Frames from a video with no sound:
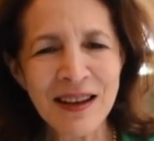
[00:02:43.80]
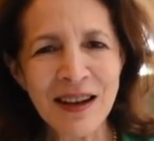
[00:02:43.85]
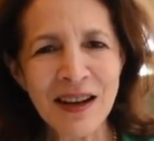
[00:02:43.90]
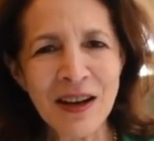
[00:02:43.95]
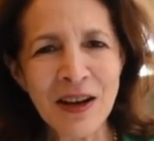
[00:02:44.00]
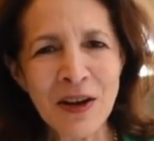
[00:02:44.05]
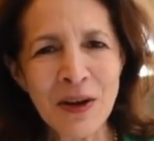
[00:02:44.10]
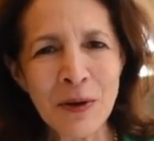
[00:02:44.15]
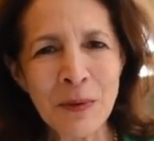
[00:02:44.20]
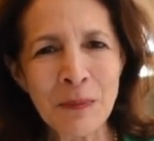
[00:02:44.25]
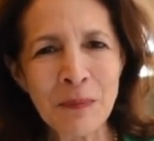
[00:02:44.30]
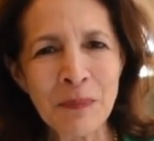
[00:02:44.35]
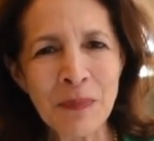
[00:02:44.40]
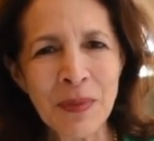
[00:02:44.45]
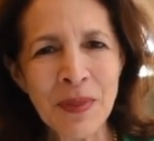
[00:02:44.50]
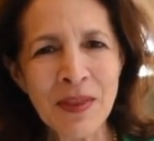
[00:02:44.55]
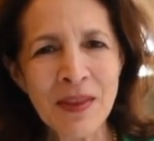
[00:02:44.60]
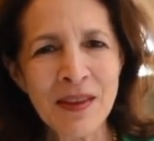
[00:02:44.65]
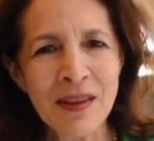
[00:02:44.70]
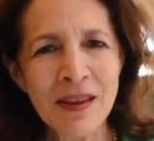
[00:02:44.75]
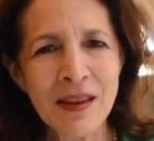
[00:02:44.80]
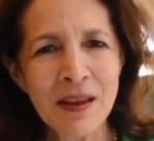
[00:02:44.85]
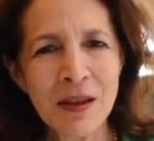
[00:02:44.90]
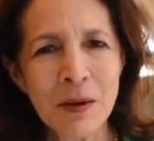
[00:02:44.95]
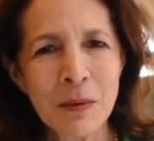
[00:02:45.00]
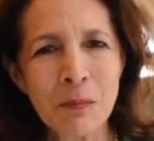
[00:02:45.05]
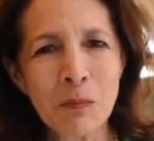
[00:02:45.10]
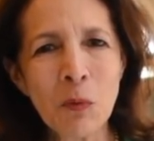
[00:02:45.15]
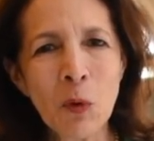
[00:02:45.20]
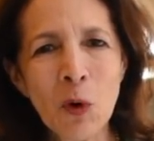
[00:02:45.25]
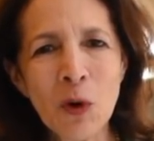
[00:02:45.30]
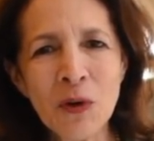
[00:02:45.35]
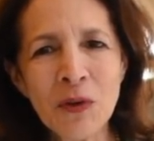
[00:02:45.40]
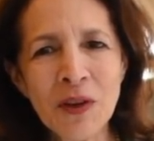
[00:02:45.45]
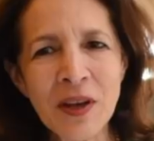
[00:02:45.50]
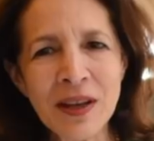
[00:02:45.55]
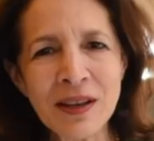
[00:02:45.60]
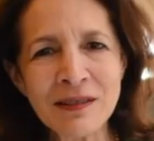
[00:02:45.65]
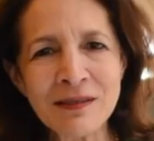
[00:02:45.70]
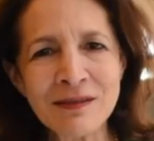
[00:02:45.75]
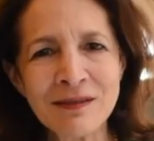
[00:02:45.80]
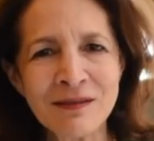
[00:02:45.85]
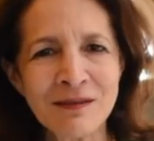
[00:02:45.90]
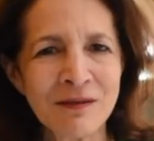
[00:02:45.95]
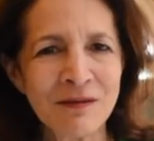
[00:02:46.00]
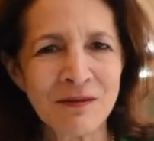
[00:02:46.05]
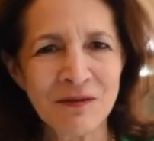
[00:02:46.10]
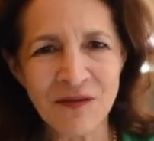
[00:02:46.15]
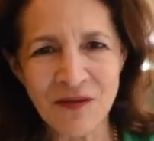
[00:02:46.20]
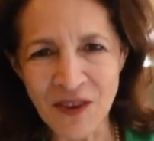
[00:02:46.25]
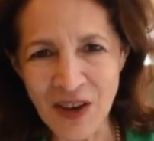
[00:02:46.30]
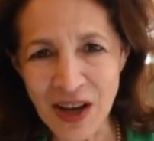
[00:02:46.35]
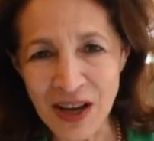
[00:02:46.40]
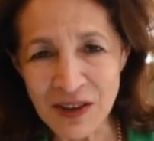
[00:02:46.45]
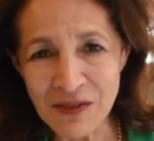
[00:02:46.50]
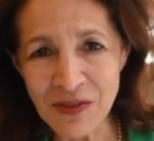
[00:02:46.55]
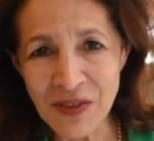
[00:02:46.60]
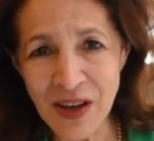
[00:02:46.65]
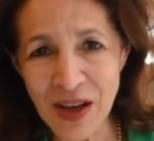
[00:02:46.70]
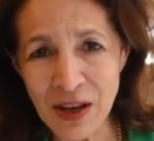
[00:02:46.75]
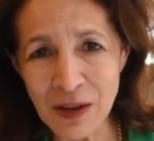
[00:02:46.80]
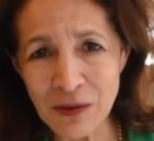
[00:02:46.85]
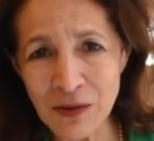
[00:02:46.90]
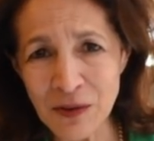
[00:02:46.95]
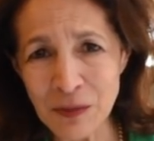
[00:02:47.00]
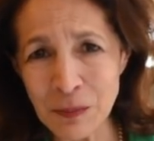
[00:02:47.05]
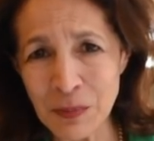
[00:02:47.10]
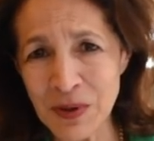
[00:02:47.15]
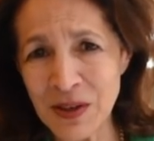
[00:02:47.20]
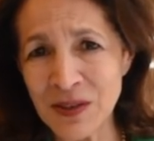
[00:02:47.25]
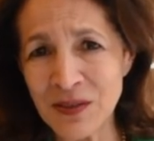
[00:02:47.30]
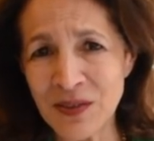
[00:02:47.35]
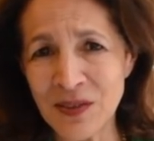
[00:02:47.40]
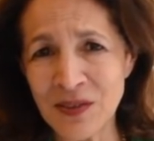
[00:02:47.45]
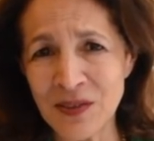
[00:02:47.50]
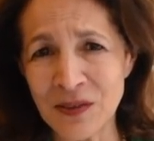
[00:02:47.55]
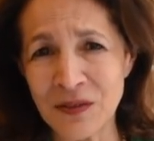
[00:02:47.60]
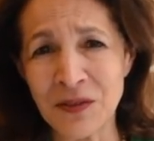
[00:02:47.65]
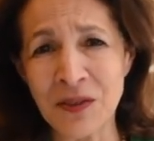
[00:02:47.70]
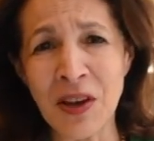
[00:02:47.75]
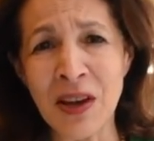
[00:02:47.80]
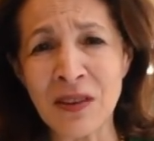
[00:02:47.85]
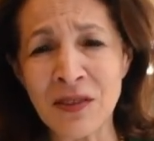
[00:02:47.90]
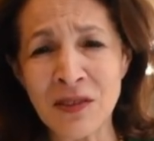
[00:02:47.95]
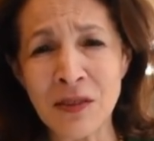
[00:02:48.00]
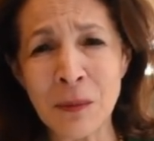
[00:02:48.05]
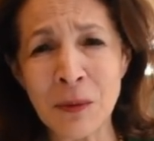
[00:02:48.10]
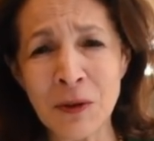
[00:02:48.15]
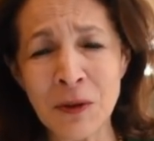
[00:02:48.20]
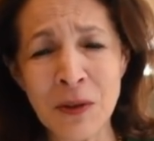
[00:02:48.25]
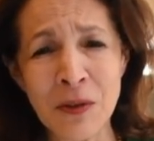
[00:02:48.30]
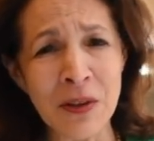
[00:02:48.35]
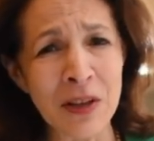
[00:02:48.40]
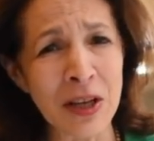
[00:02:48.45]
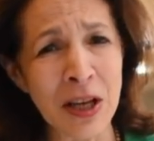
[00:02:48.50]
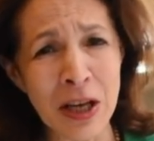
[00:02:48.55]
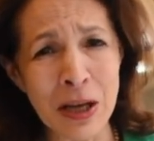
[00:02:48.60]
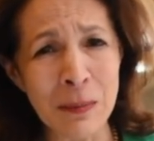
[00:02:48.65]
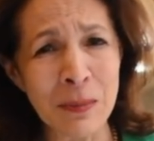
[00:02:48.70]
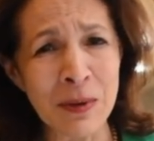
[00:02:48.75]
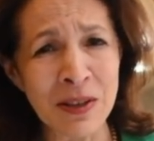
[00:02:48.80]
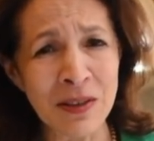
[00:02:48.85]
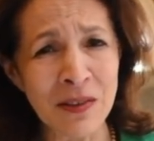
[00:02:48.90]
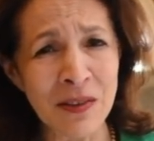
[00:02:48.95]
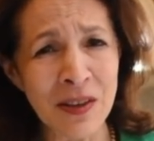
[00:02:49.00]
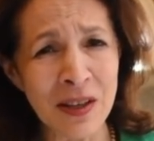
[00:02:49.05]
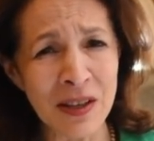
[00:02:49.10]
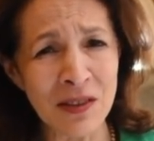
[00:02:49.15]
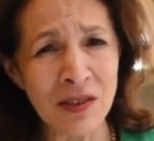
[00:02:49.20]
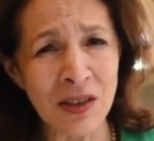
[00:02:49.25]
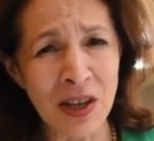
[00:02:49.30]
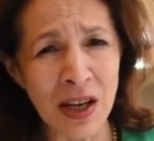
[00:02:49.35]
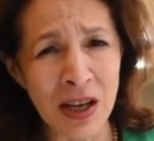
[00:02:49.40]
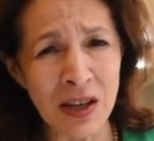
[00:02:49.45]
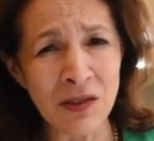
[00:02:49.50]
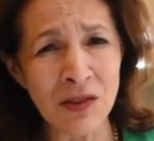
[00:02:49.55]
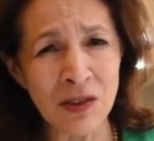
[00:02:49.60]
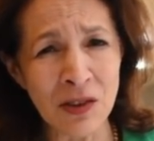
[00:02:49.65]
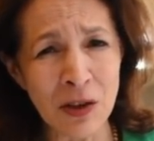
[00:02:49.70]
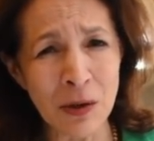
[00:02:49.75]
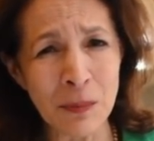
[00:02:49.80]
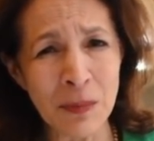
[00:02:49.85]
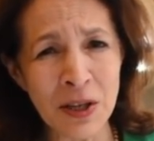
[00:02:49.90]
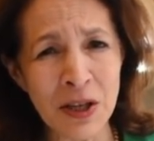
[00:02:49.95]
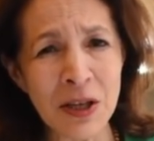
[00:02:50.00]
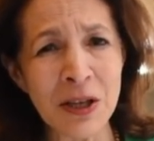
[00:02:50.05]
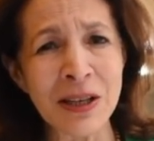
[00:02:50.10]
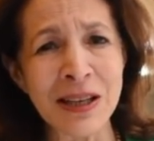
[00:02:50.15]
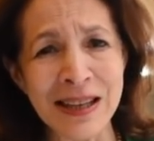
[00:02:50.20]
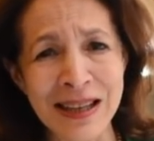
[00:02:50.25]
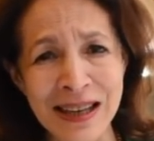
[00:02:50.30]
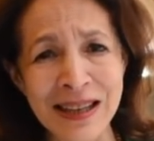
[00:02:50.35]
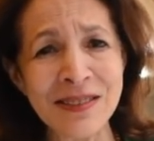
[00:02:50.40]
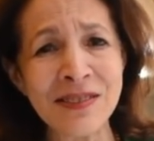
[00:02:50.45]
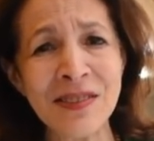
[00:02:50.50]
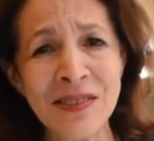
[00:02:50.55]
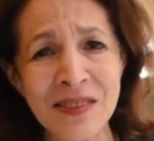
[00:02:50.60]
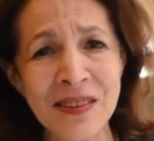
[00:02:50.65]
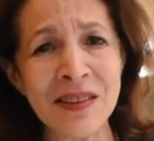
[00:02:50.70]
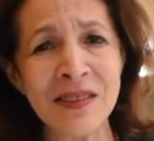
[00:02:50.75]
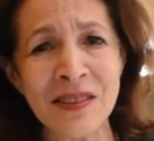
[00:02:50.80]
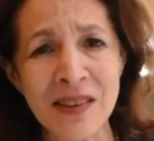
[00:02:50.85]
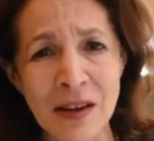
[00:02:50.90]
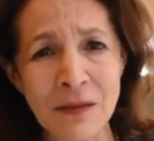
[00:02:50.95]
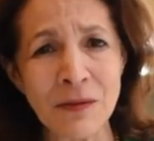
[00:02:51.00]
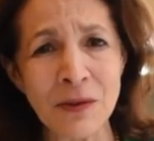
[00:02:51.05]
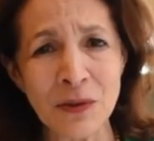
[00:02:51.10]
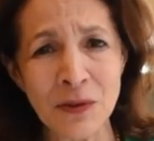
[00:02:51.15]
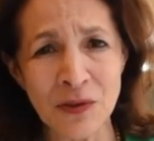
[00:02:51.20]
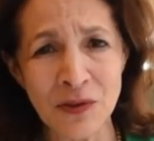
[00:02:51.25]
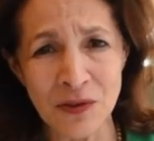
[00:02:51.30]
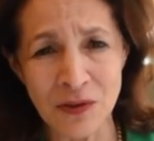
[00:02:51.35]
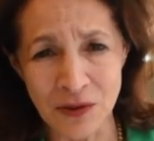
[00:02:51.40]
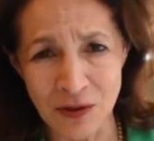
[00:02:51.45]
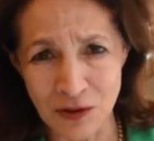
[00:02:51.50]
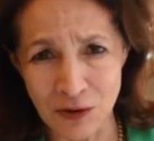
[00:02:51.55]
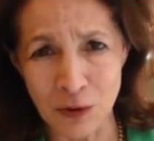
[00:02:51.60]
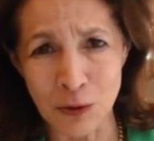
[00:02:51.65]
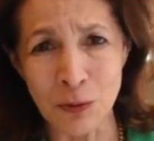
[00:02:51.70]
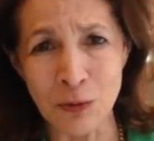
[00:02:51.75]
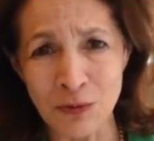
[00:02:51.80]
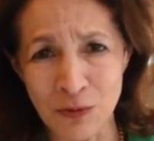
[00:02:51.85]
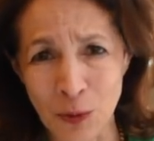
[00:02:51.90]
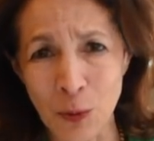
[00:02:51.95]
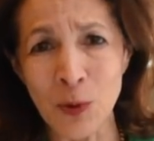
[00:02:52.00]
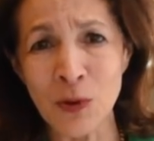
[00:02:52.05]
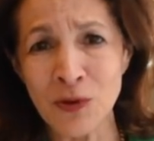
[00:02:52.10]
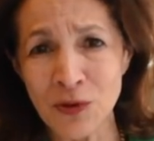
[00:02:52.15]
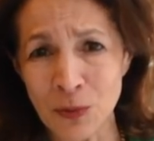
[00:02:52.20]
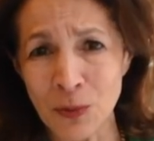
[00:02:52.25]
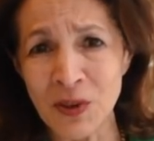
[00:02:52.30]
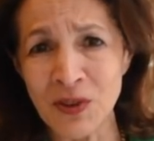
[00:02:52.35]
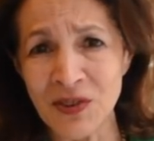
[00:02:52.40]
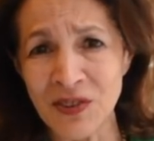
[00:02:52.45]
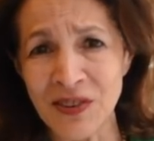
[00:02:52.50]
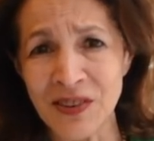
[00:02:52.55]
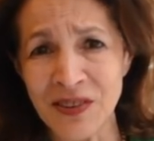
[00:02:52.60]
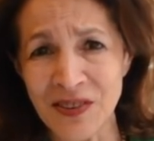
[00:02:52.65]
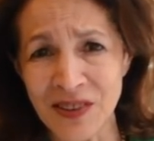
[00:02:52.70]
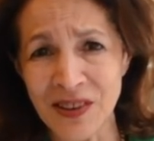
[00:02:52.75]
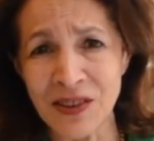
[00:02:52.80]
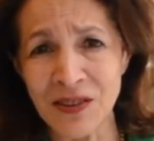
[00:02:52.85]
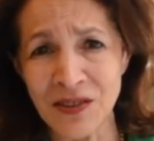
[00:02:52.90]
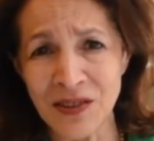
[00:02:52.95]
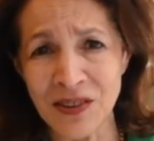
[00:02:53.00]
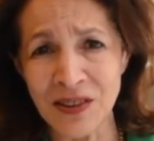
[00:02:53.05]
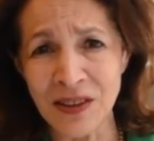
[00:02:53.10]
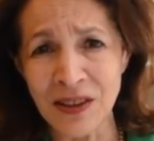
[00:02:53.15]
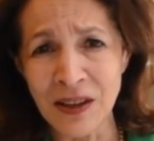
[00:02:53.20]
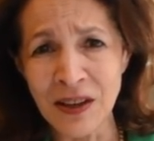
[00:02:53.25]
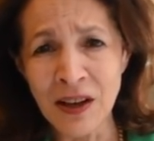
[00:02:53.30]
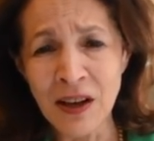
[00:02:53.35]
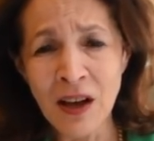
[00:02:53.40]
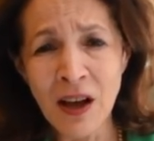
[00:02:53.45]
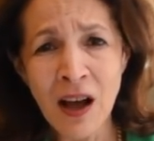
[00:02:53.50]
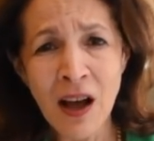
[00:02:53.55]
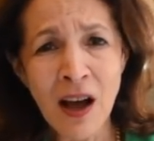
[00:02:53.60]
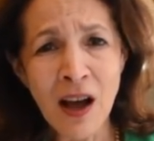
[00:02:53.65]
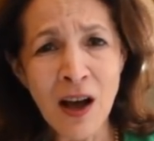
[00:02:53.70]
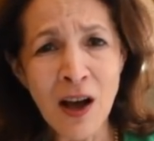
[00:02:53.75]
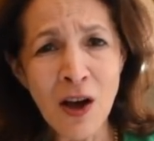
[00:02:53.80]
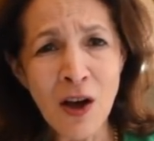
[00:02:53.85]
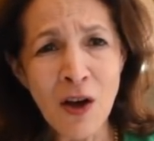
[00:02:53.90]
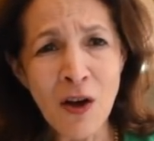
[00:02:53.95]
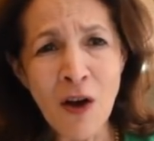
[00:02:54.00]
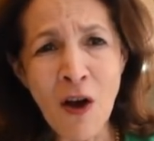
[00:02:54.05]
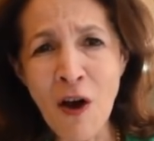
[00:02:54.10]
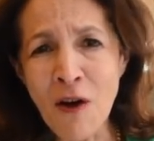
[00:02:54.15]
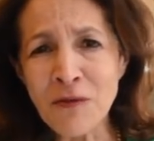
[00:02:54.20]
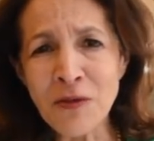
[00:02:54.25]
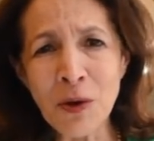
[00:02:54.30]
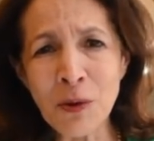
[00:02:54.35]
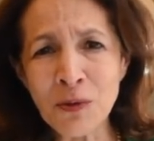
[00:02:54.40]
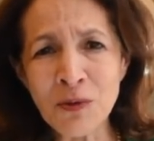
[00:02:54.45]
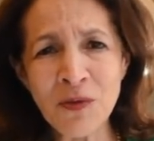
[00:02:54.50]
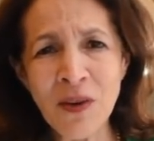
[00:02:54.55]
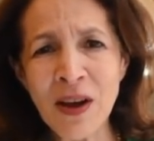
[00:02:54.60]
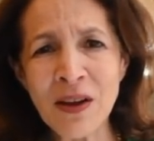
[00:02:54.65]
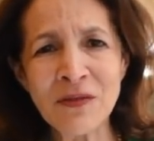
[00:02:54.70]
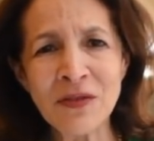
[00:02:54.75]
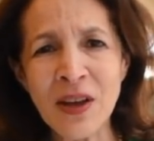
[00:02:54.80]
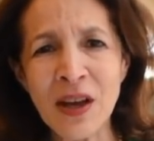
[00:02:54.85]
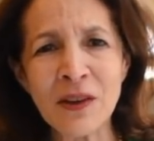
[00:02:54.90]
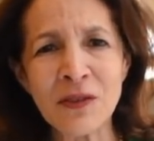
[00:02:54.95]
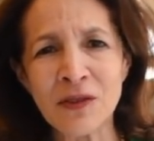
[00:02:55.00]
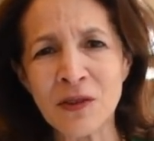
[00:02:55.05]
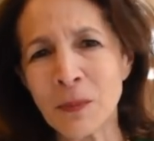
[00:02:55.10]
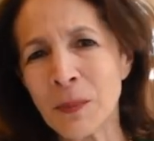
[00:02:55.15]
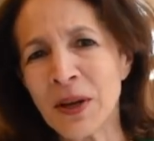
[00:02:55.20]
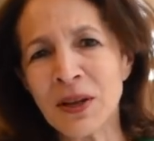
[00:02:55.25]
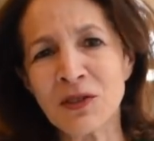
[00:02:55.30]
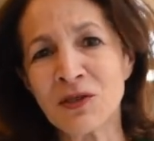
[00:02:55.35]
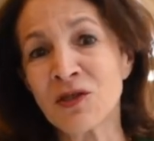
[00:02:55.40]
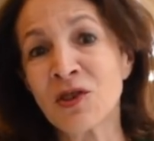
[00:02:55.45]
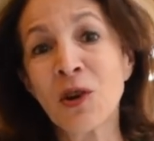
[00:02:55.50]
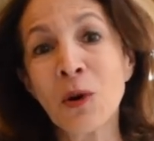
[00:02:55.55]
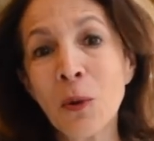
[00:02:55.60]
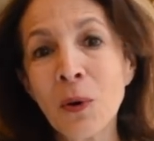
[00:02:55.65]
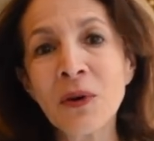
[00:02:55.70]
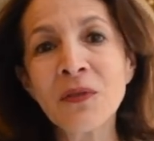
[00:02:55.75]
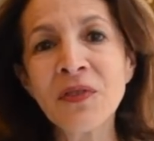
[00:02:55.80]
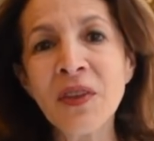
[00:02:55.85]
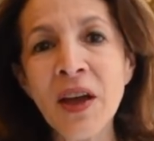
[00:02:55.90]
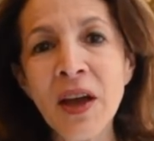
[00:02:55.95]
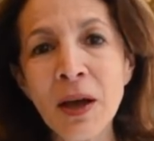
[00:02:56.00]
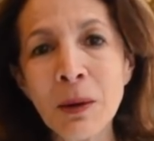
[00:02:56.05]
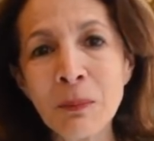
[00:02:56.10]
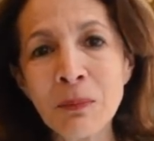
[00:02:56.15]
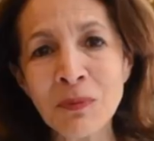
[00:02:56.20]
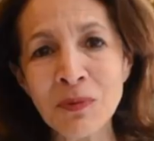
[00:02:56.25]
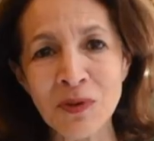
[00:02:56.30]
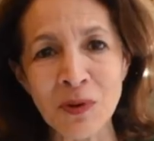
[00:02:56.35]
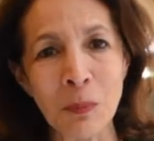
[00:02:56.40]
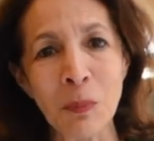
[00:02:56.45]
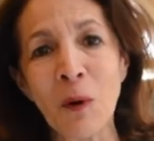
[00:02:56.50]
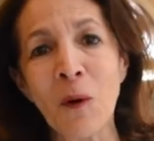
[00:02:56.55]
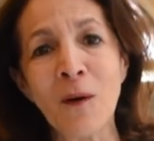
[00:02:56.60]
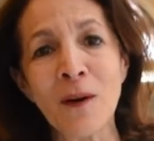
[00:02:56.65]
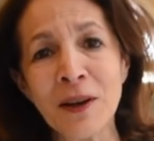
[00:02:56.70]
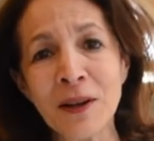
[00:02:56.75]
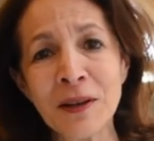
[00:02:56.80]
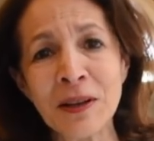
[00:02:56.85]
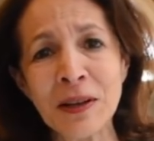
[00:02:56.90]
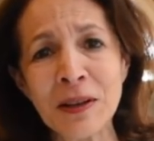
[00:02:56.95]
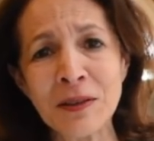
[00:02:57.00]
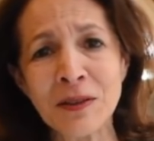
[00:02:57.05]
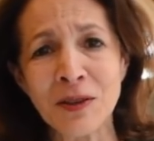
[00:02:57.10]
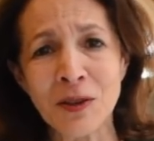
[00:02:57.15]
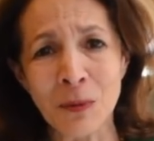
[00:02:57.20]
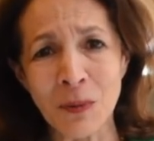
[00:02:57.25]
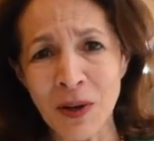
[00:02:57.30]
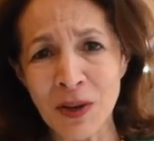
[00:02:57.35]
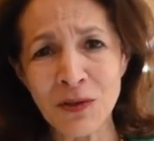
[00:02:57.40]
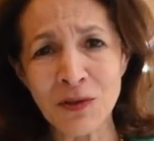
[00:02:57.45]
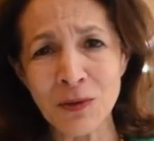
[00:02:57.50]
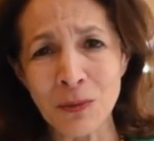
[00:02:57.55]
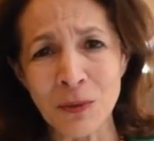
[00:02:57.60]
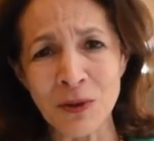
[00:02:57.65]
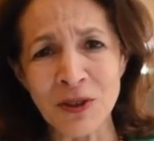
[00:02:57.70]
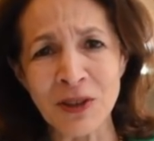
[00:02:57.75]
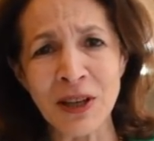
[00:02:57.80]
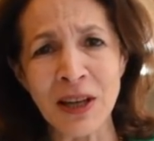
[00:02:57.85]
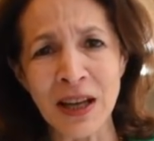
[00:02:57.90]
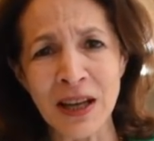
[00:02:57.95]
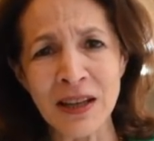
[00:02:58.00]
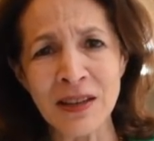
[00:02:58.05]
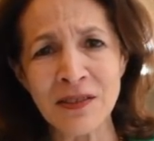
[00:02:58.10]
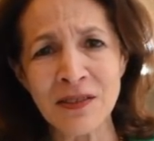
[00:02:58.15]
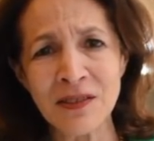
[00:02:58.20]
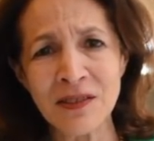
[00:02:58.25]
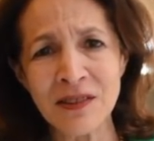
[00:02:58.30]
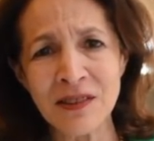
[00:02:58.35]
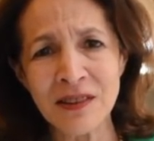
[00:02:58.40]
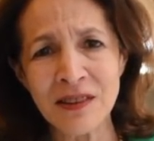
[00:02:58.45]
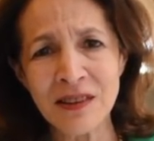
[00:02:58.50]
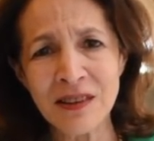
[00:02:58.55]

um, more than 5,000 pieces of testimony that came into the Education Committee against these efforts to do forced regionalization. Uh, of those 5,000, about two of them supported it, the rest were against.